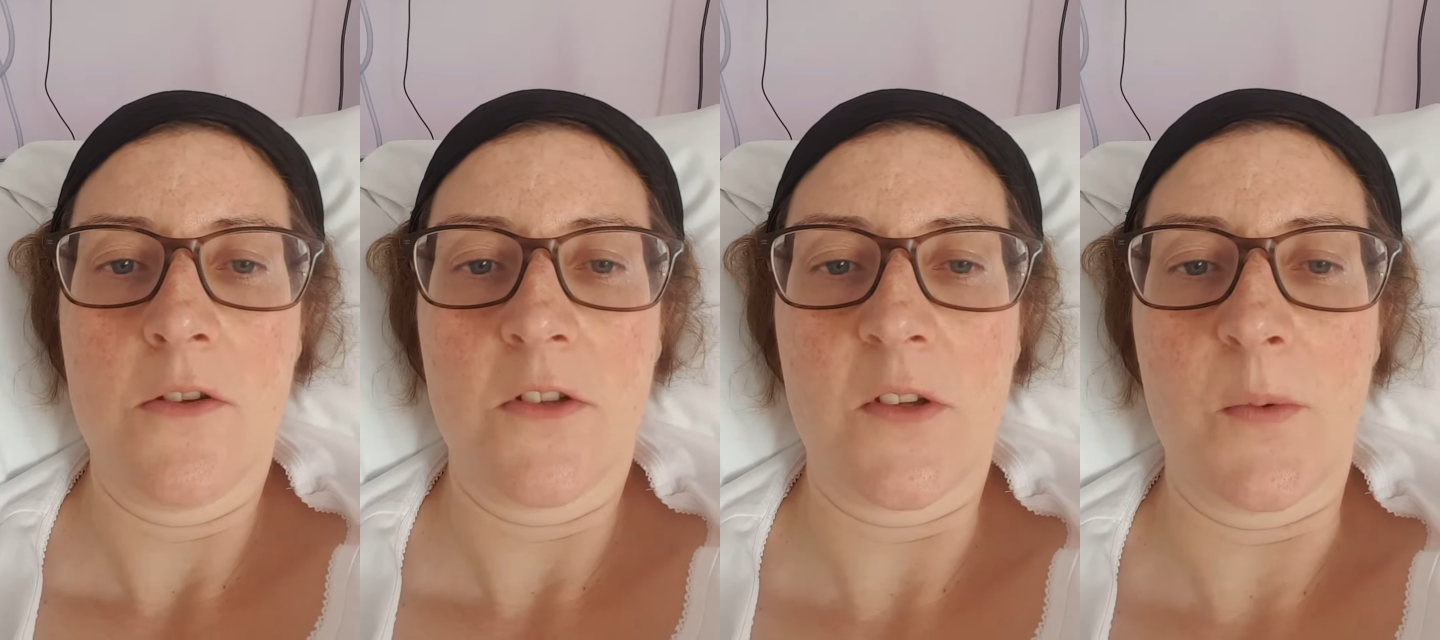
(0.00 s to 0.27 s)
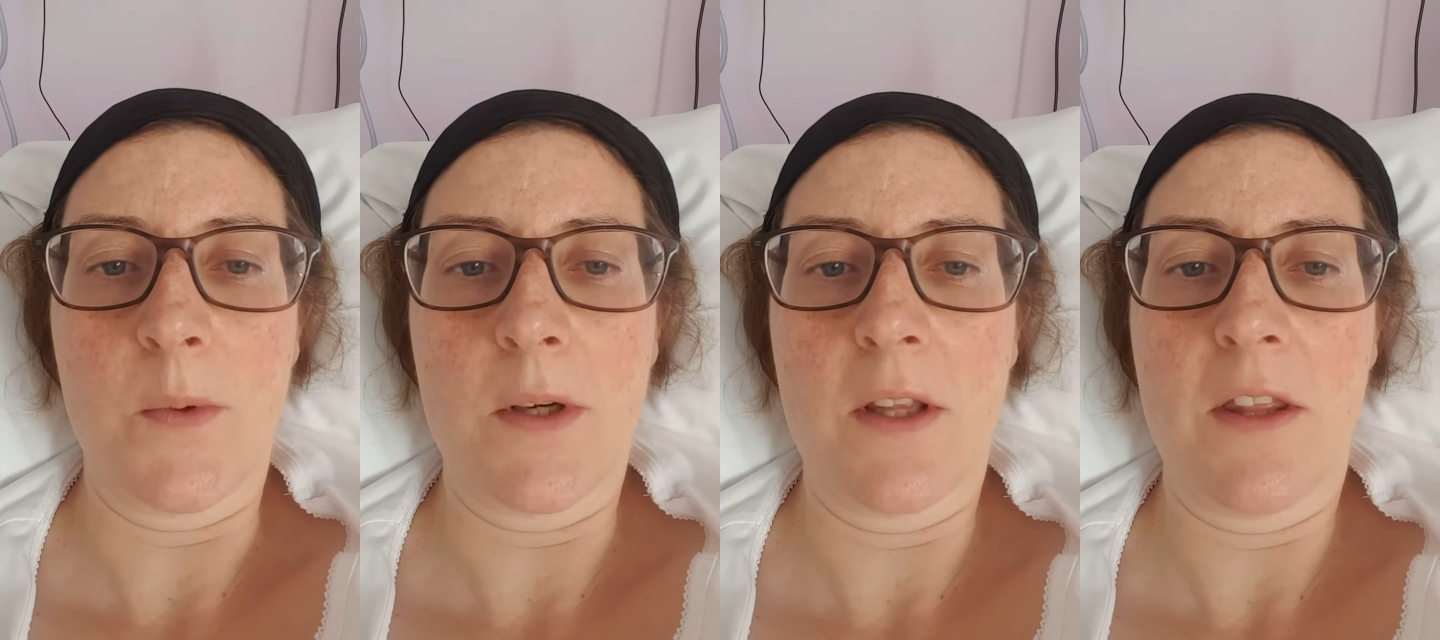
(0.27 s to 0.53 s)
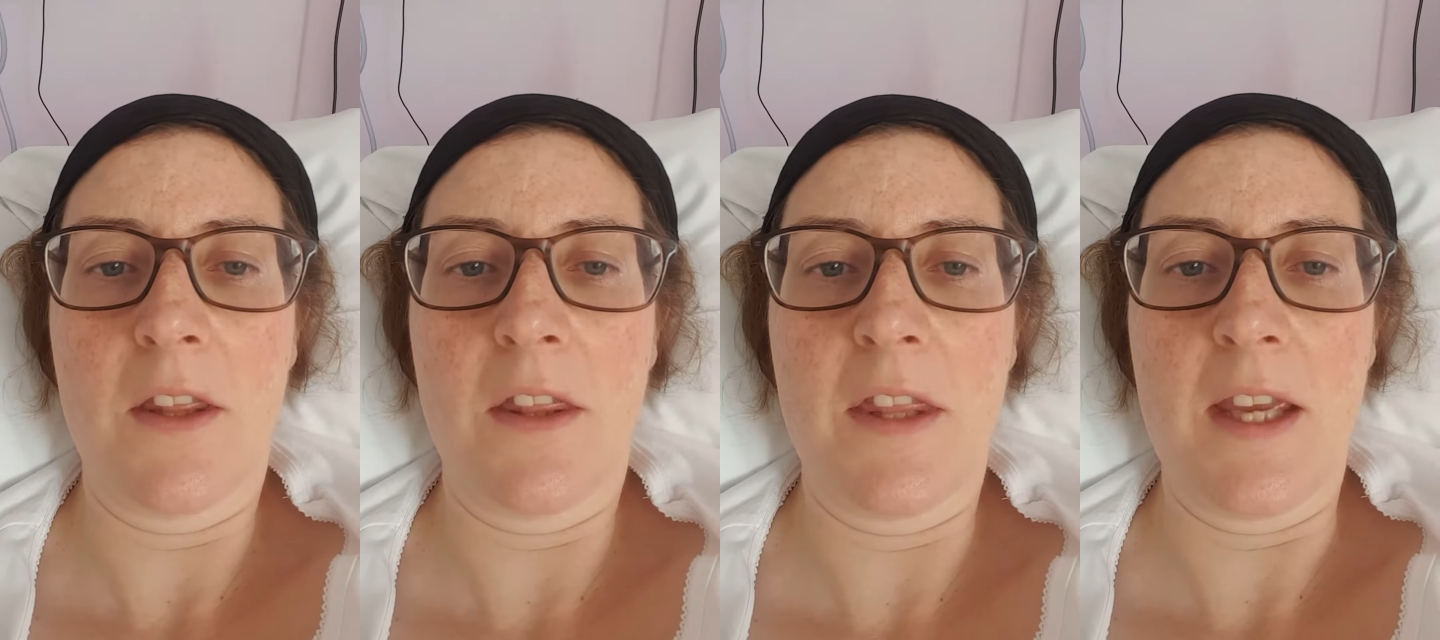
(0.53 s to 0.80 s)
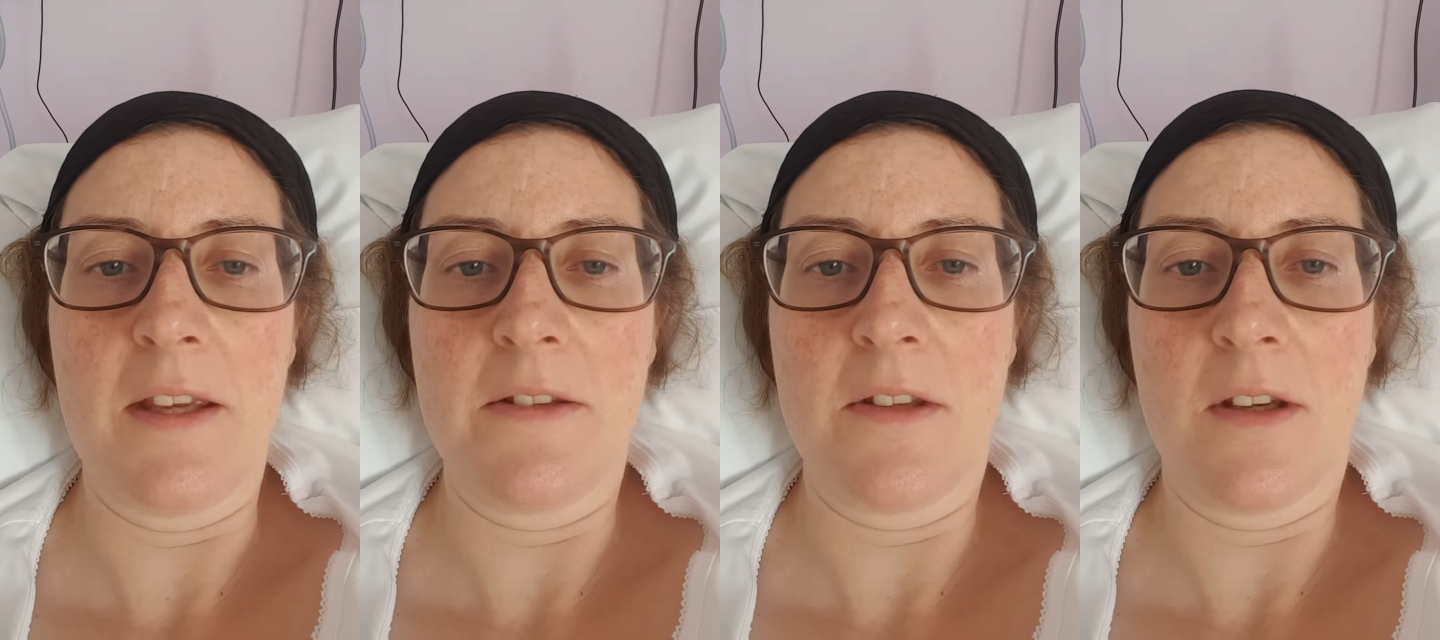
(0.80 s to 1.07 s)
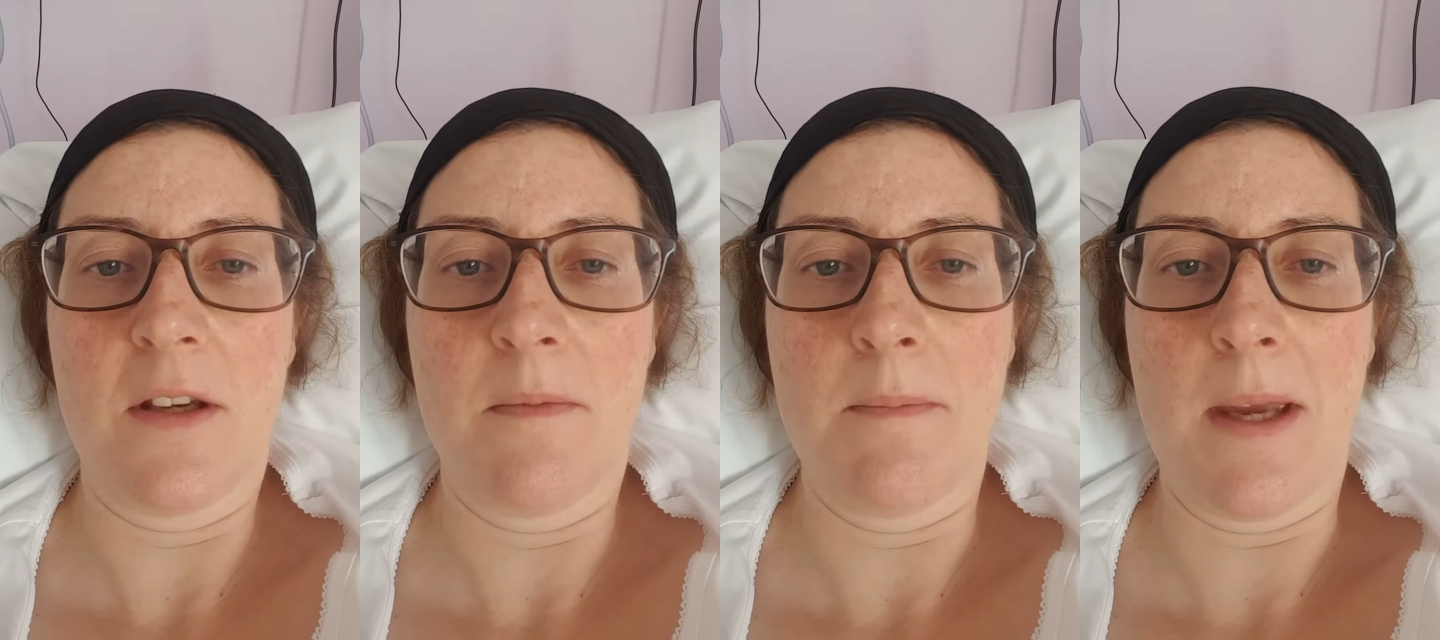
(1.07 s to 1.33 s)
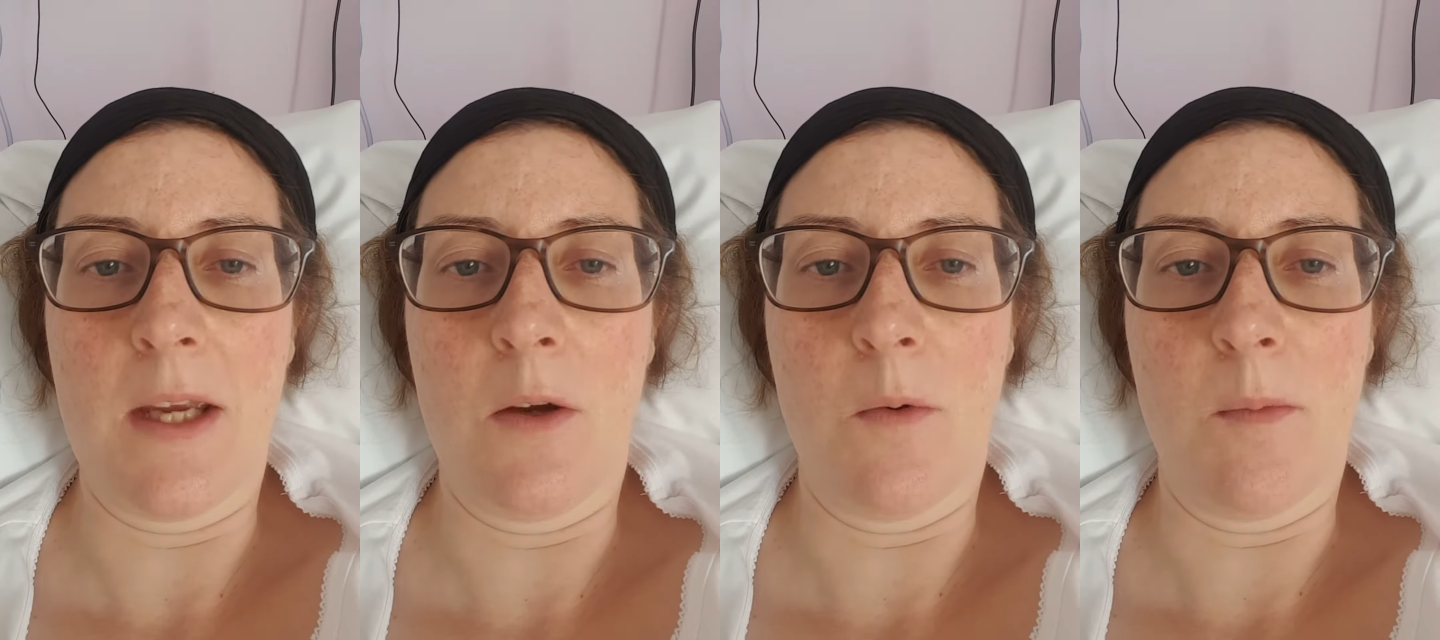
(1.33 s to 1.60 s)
So one of the things that can make